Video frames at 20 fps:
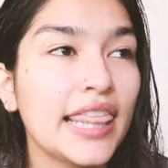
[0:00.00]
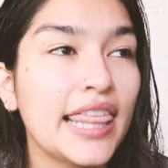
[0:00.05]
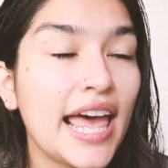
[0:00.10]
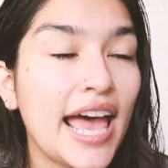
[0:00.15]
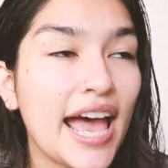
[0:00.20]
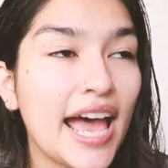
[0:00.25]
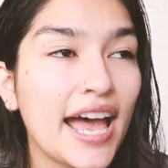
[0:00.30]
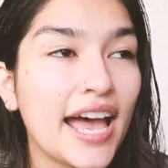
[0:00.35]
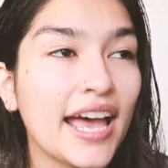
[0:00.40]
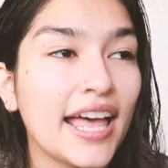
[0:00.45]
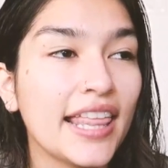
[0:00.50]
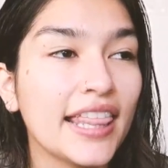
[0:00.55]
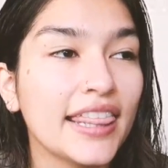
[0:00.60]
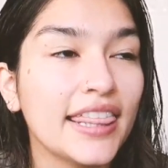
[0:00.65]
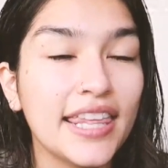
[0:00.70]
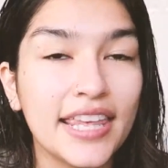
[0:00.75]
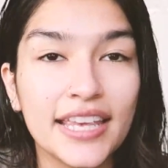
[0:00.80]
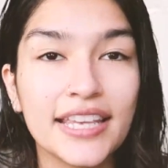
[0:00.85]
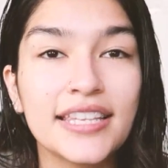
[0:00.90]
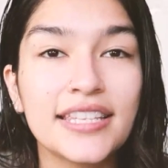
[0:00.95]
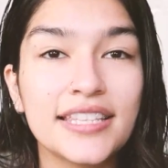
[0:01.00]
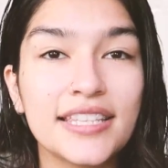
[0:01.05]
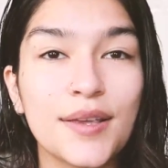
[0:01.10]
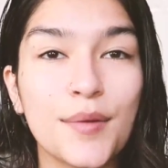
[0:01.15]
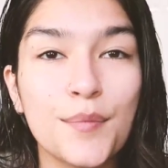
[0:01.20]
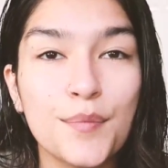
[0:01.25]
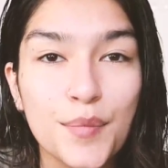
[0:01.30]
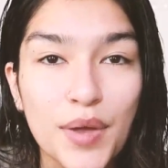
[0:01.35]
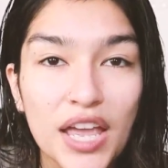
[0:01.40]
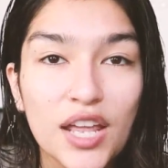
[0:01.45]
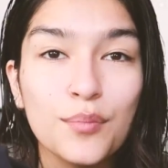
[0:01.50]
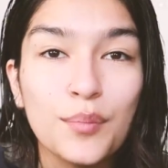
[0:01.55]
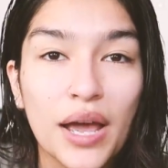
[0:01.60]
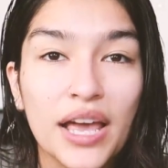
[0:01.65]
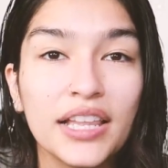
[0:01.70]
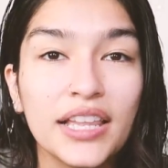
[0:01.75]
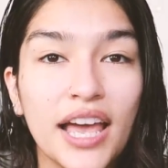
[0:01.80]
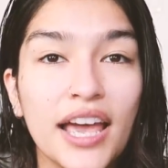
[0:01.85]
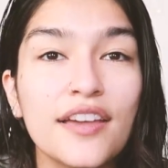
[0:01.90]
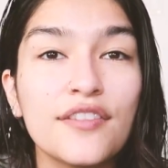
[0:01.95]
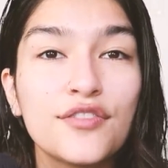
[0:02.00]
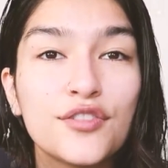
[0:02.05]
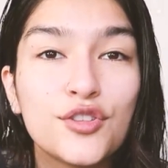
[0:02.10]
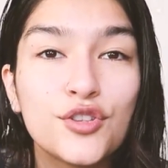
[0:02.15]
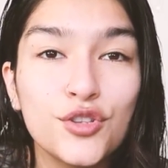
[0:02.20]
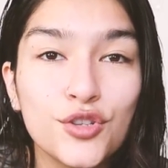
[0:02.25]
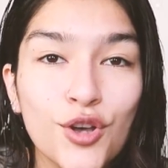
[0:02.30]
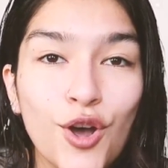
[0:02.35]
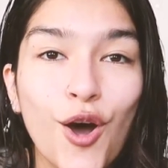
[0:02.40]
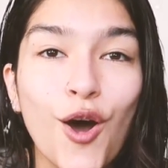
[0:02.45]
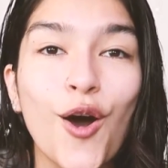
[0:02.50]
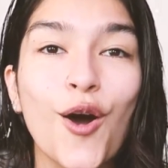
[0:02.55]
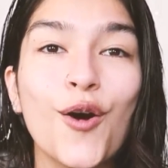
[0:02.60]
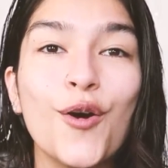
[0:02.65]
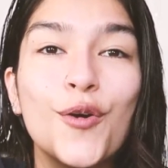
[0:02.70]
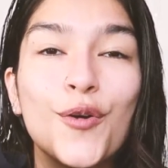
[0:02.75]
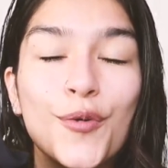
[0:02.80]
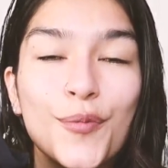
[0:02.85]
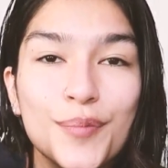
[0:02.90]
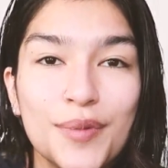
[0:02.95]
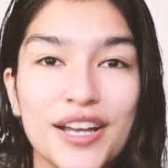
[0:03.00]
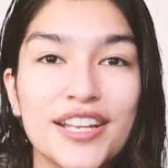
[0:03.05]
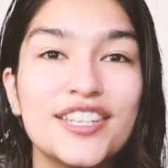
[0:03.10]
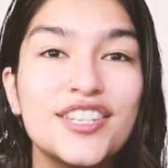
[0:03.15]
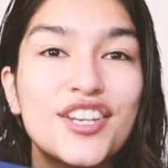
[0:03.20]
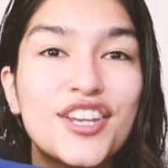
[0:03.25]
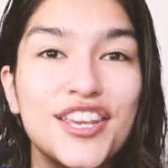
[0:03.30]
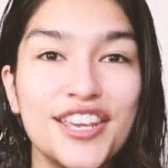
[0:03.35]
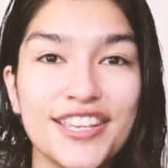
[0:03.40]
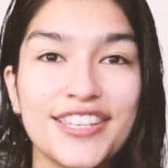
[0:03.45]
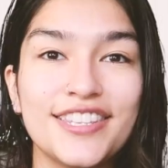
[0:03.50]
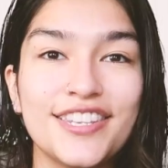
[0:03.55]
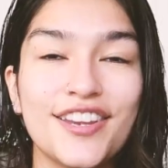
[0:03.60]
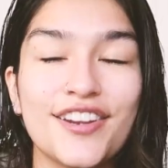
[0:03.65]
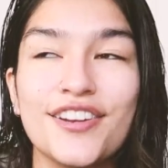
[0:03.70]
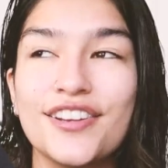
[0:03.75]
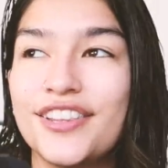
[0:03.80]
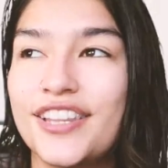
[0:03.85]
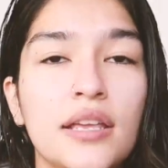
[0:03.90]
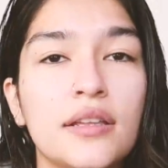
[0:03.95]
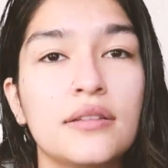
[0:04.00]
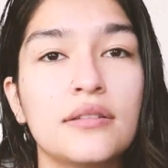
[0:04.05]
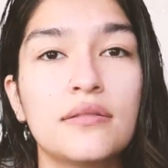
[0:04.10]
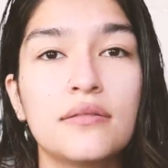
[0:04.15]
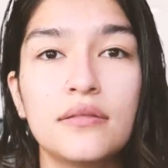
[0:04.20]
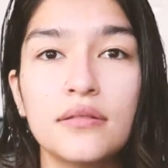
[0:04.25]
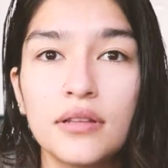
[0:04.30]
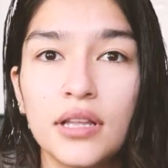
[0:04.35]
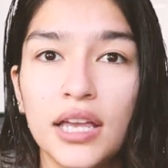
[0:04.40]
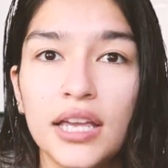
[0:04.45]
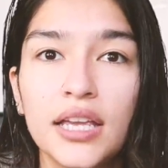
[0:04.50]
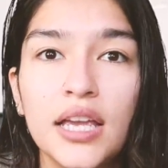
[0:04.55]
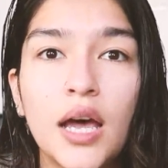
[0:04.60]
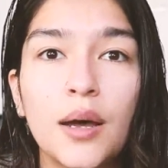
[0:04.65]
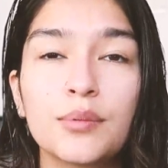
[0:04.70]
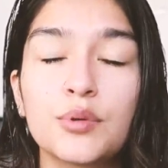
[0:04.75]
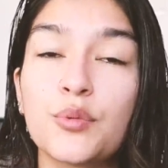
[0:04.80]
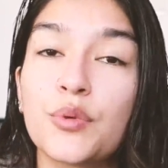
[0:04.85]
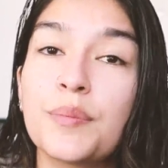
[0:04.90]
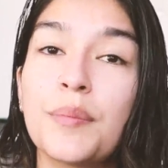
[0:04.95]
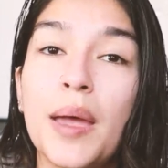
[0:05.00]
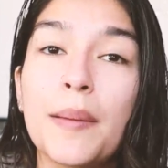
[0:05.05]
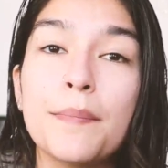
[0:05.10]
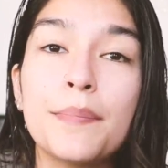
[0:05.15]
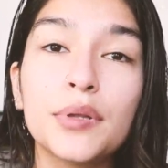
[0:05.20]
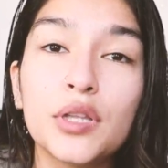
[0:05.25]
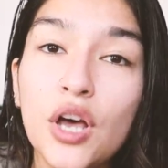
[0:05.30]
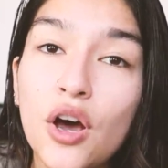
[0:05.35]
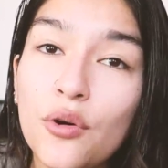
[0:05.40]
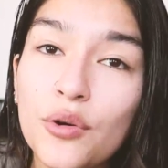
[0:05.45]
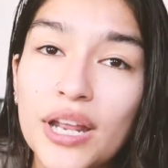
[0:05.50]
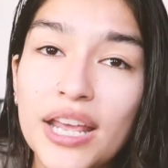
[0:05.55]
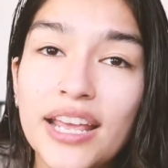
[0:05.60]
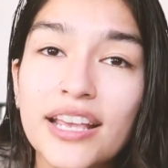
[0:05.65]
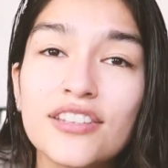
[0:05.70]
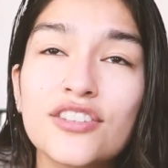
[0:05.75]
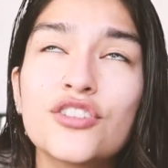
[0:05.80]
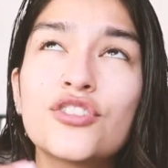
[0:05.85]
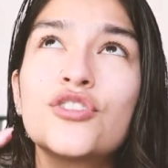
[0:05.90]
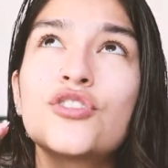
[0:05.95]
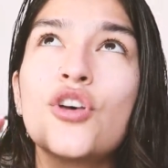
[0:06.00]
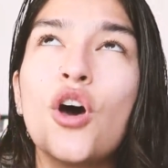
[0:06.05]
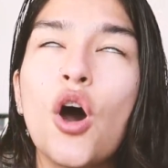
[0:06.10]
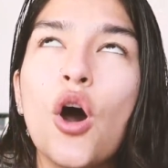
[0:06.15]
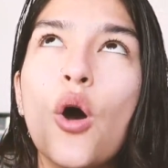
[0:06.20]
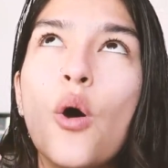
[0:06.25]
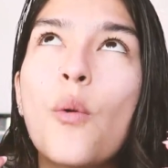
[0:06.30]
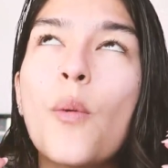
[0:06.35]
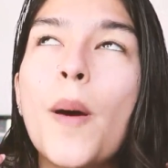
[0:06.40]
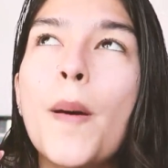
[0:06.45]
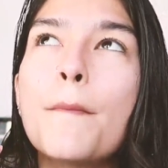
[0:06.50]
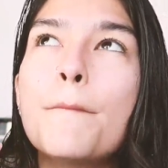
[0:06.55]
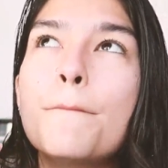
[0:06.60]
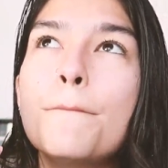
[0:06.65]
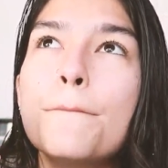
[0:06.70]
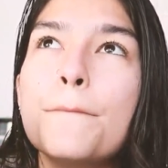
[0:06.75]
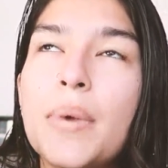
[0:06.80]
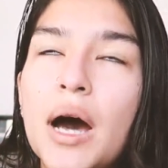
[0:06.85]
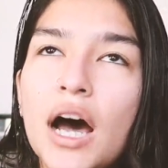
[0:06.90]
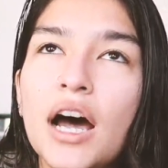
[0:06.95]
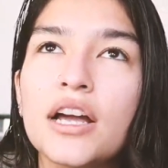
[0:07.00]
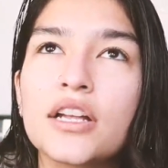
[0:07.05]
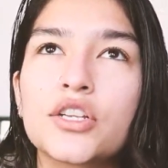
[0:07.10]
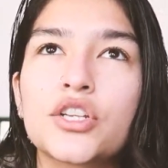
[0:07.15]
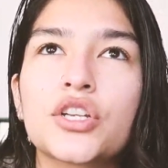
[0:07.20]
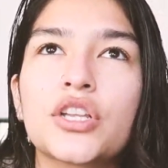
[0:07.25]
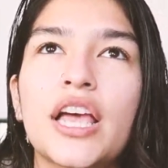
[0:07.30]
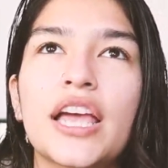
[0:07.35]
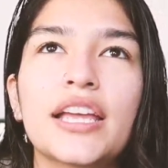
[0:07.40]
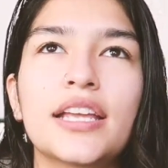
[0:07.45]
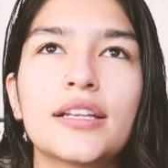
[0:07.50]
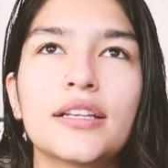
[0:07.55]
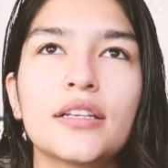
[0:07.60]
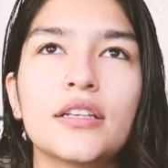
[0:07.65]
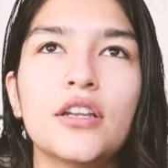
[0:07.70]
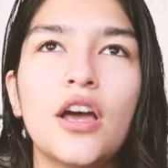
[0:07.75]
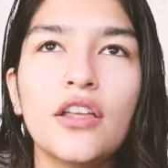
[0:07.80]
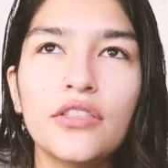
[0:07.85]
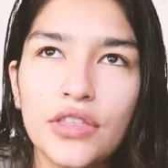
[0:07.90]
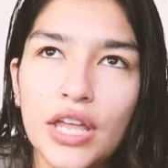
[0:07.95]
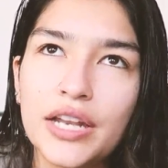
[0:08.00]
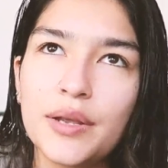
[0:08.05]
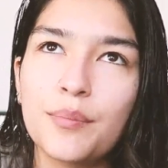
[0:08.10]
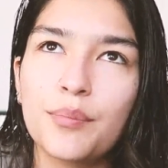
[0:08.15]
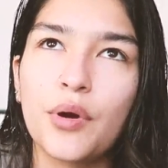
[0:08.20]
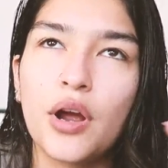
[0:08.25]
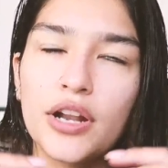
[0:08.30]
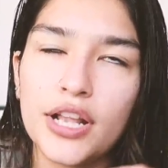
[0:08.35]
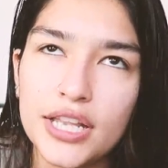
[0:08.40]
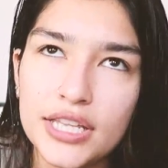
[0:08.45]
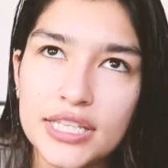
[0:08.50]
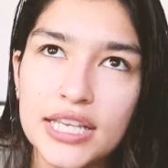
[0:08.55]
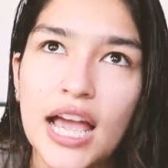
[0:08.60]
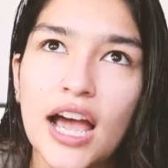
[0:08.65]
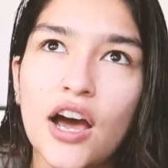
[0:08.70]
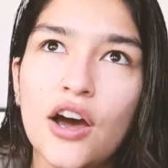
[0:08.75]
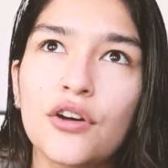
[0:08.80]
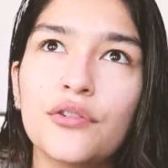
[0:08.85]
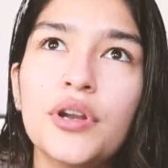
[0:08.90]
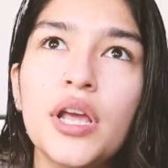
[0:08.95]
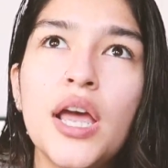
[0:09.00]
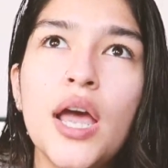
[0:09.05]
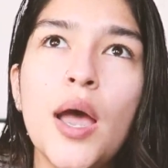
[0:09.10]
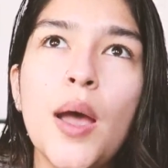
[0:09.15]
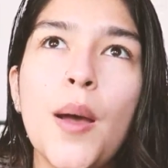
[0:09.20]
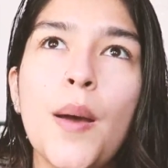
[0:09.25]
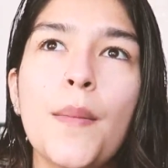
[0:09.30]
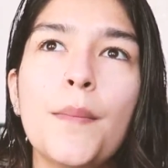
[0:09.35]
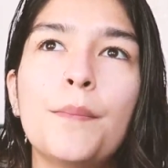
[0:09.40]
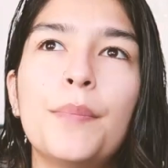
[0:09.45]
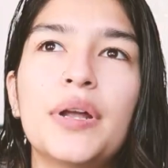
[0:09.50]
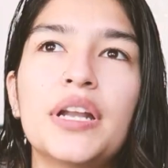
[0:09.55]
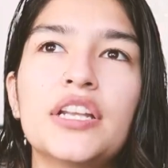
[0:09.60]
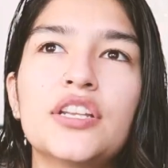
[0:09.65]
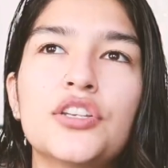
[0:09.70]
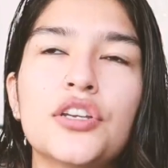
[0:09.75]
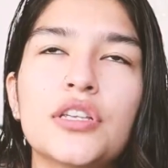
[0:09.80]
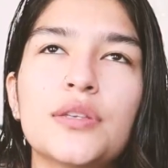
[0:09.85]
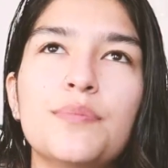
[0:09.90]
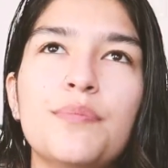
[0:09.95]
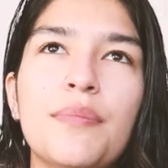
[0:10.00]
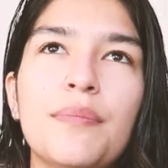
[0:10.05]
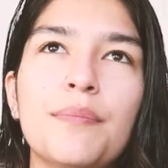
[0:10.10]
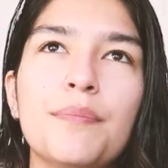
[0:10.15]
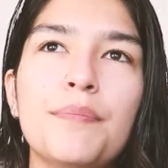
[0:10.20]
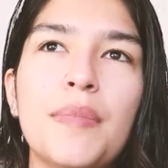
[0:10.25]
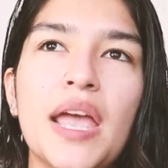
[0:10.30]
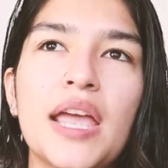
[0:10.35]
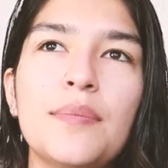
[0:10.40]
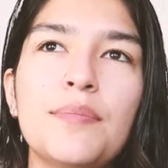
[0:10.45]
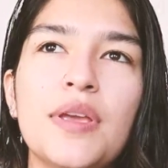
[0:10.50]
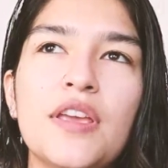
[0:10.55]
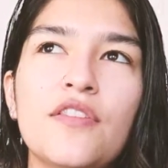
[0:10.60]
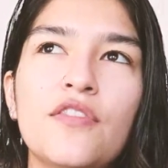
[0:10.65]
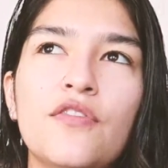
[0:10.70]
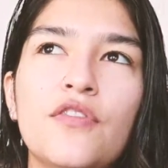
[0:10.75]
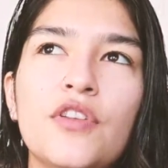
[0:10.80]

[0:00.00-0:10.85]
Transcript: that this made my life so much easier. It like helped with my bloating so much, like not that it brought it down, but it just made me